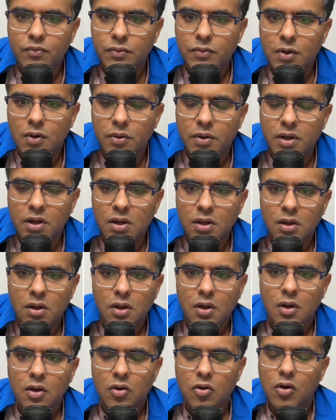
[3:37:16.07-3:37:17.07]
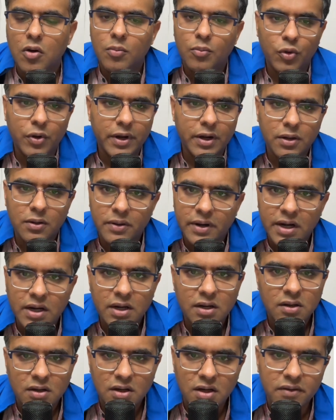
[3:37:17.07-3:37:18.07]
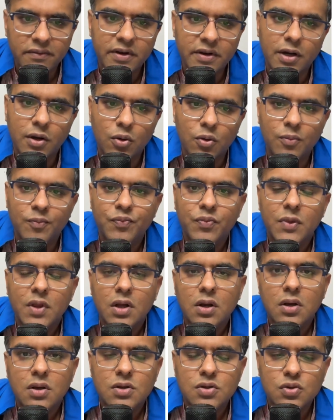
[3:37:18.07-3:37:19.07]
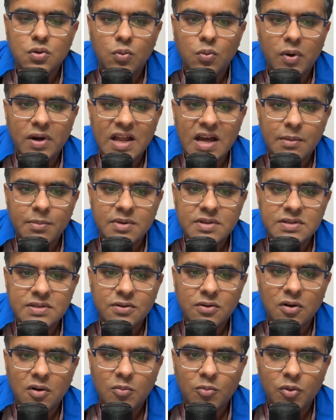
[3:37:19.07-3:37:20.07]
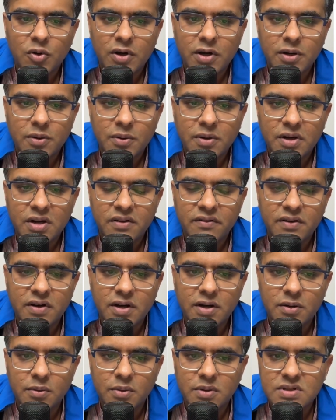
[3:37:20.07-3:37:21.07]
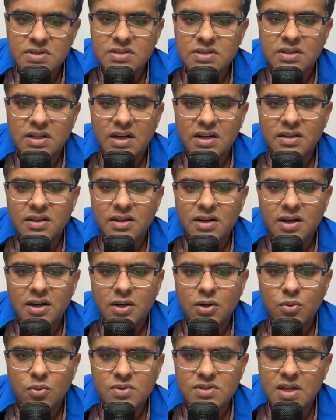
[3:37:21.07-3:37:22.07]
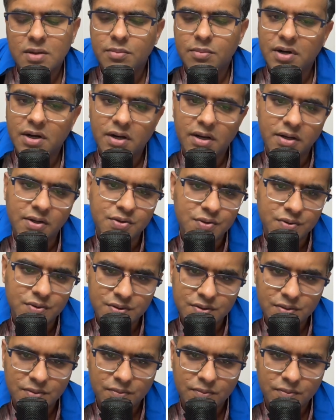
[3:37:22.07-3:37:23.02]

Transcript: Okay, componendo and dividendo. So, what happens in componendo and dividendo is that there are two separate ratios.